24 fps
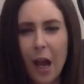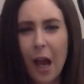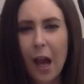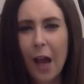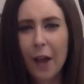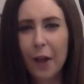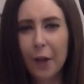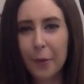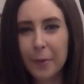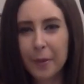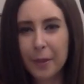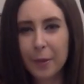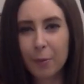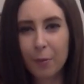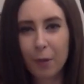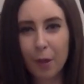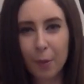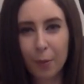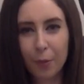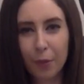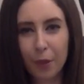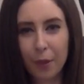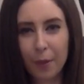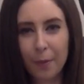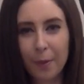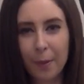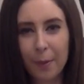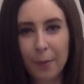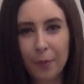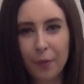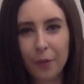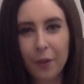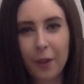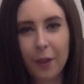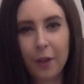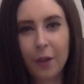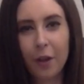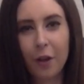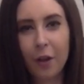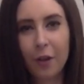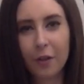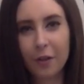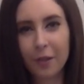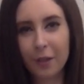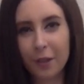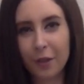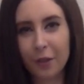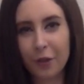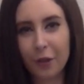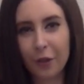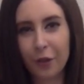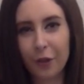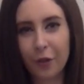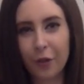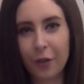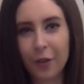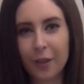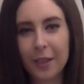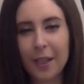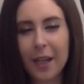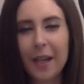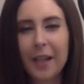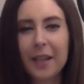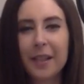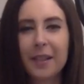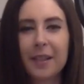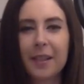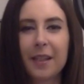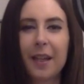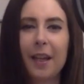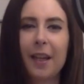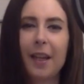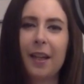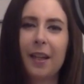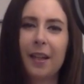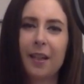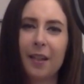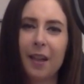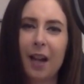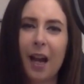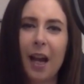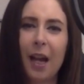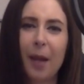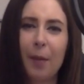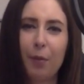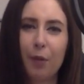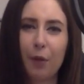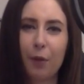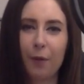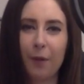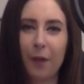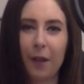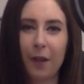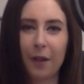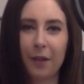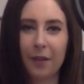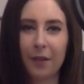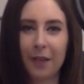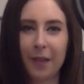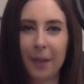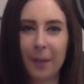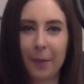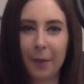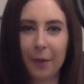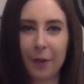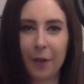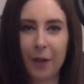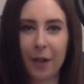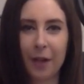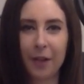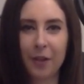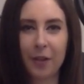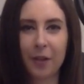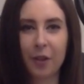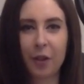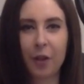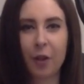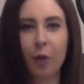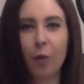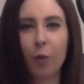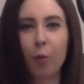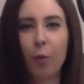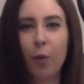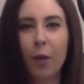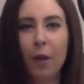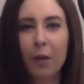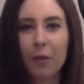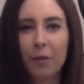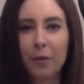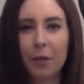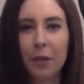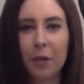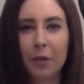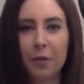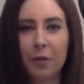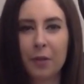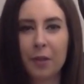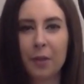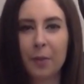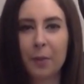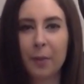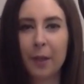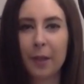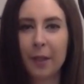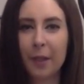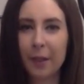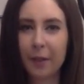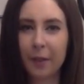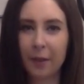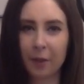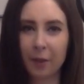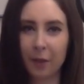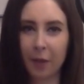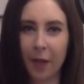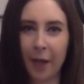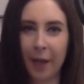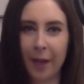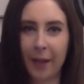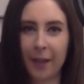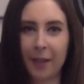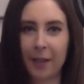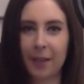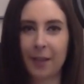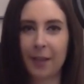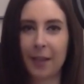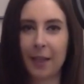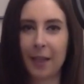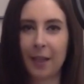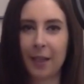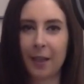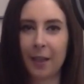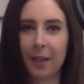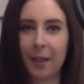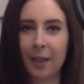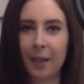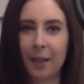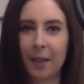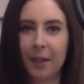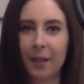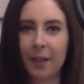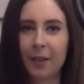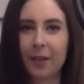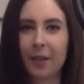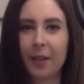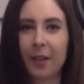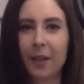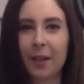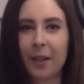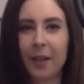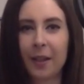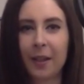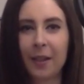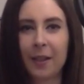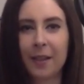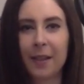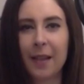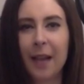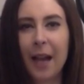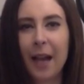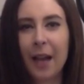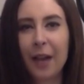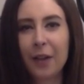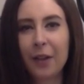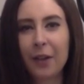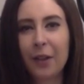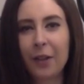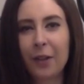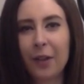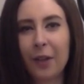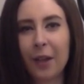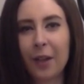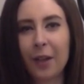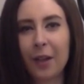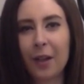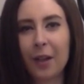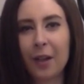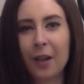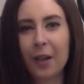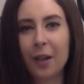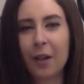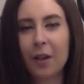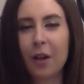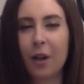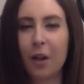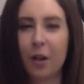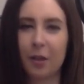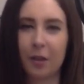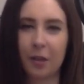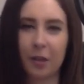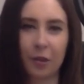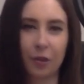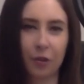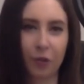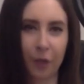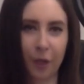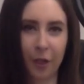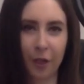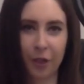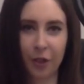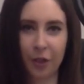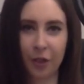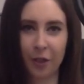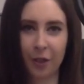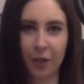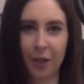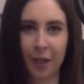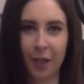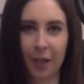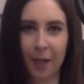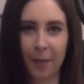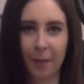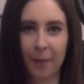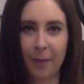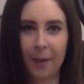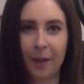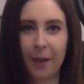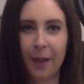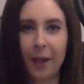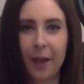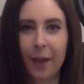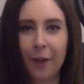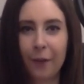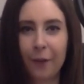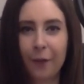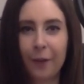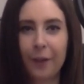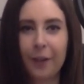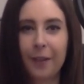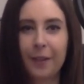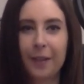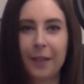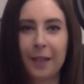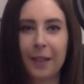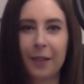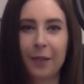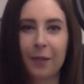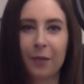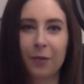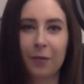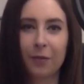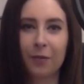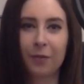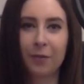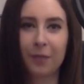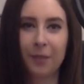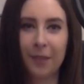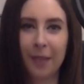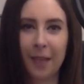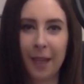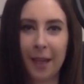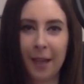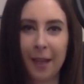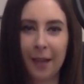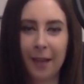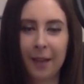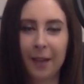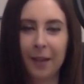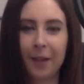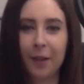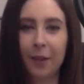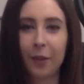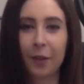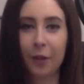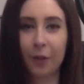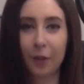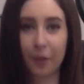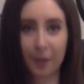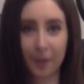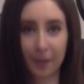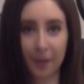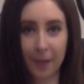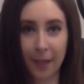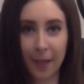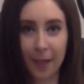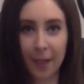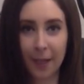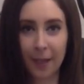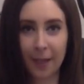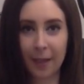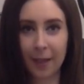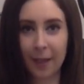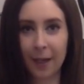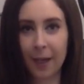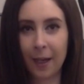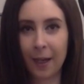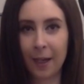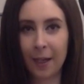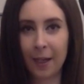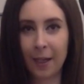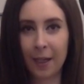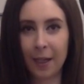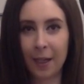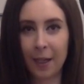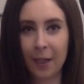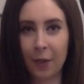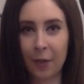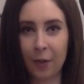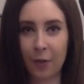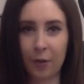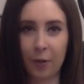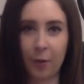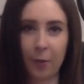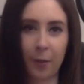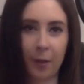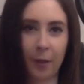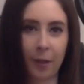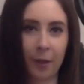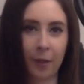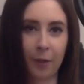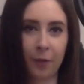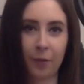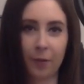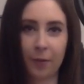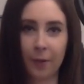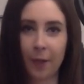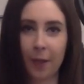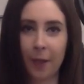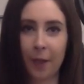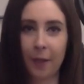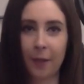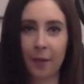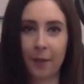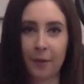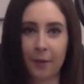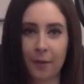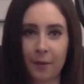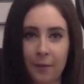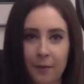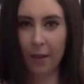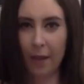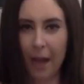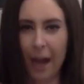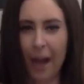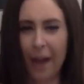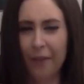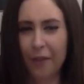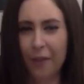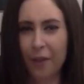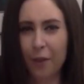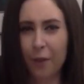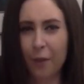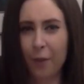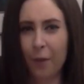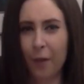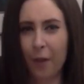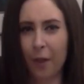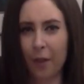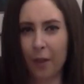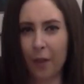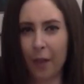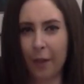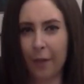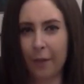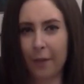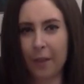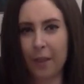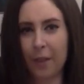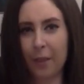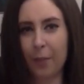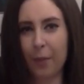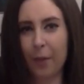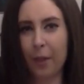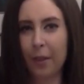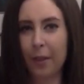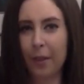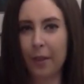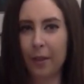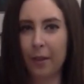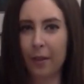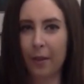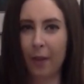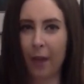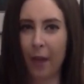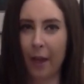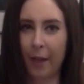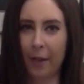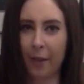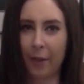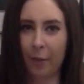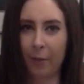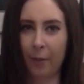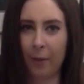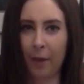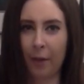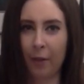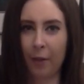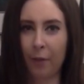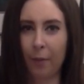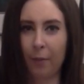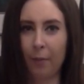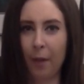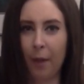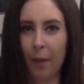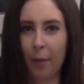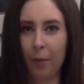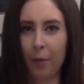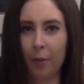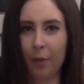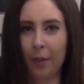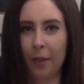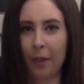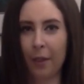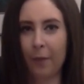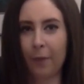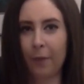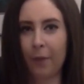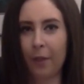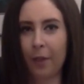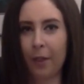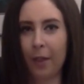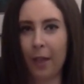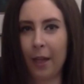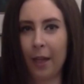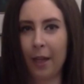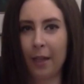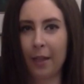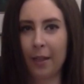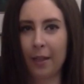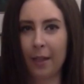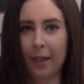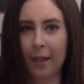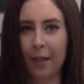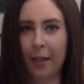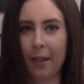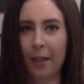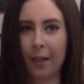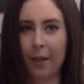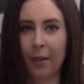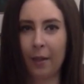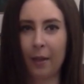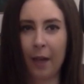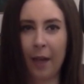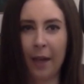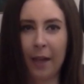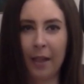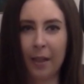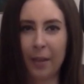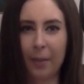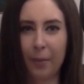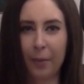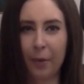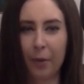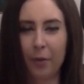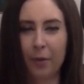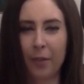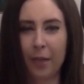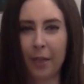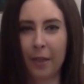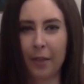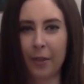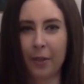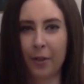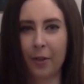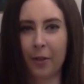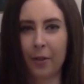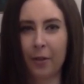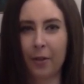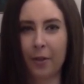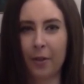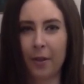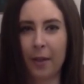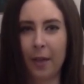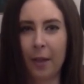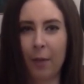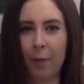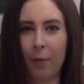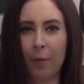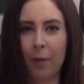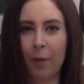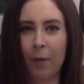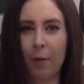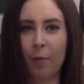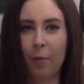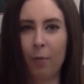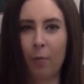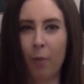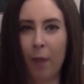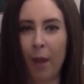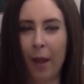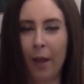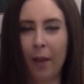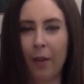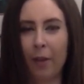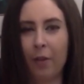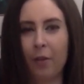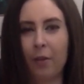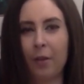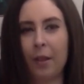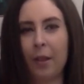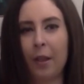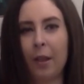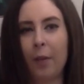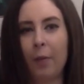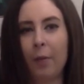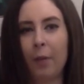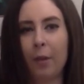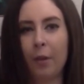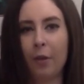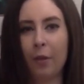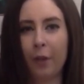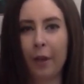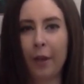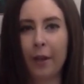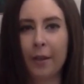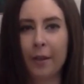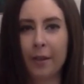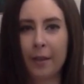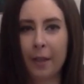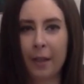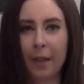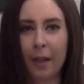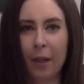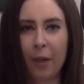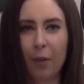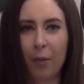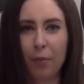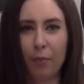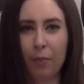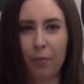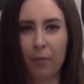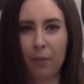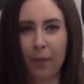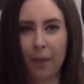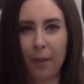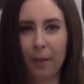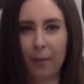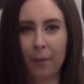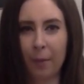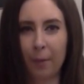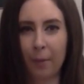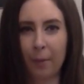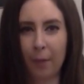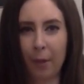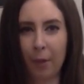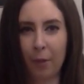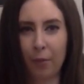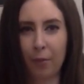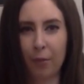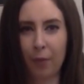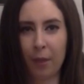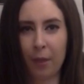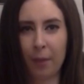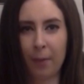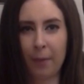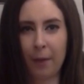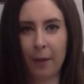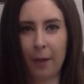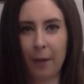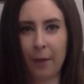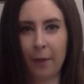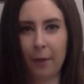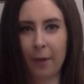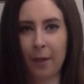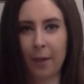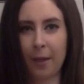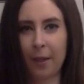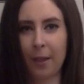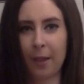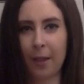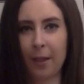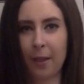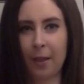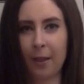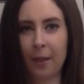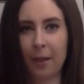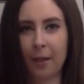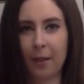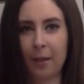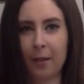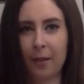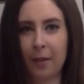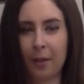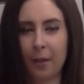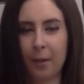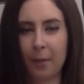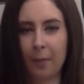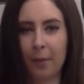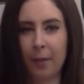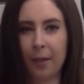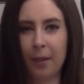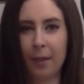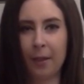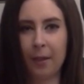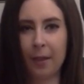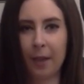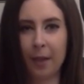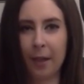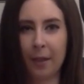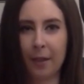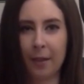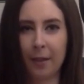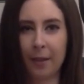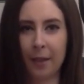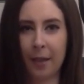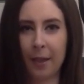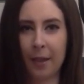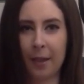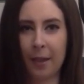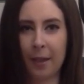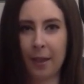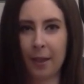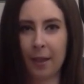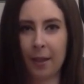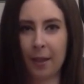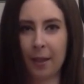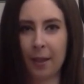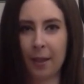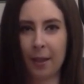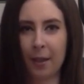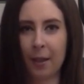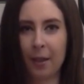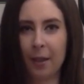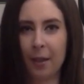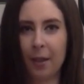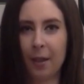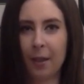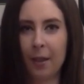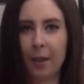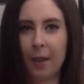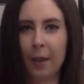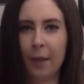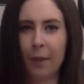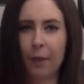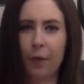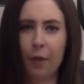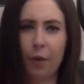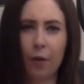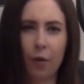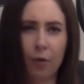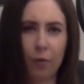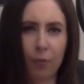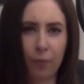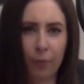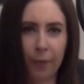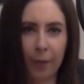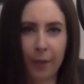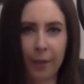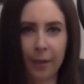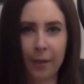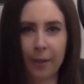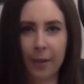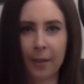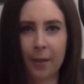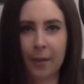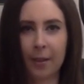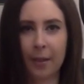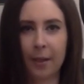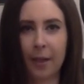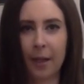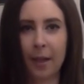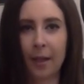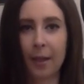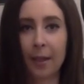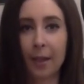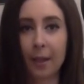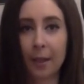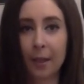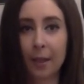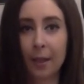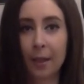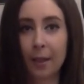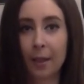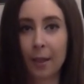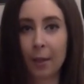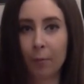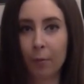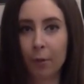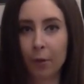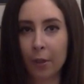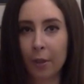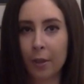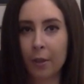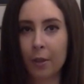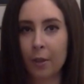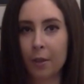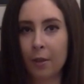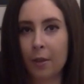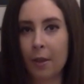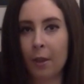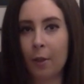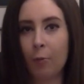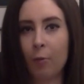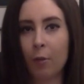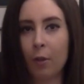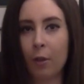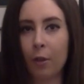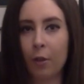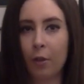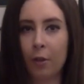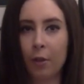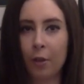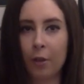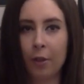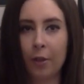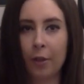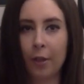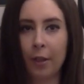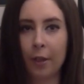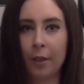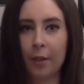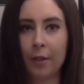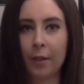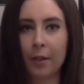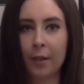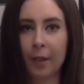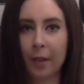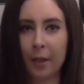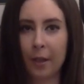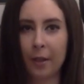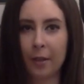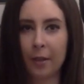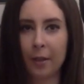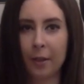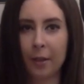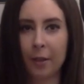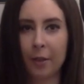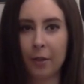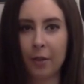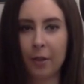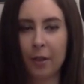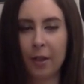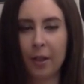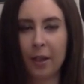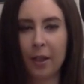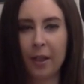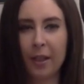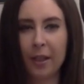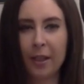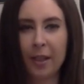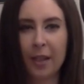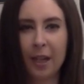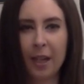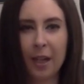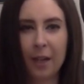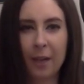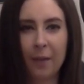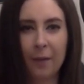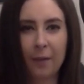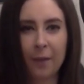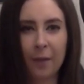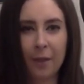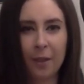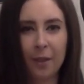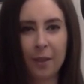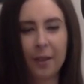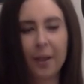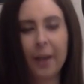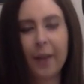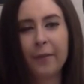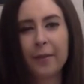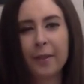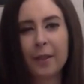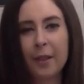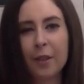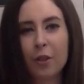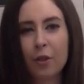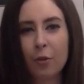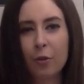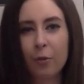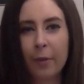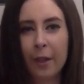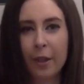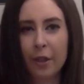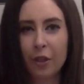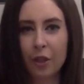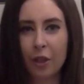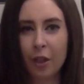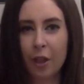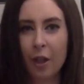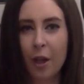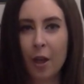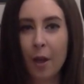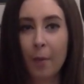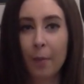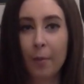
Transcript: I almost want to blame people like Alexandria Cortez and high-profile Democrats that are well-known spreading the lies, saying that it's like exactly like a concentration camp. Every single day they're saying that, and they're spreading those lies. After the far left has spread these lies around the public, I feel like anti-ICE protesters, they went wild and they went crazy, and I don't blame them. I don't blame everything that somebody does. I think that they have their own reasons, and I think that they really do think what they're doing is good. So it's kind of a tough situation.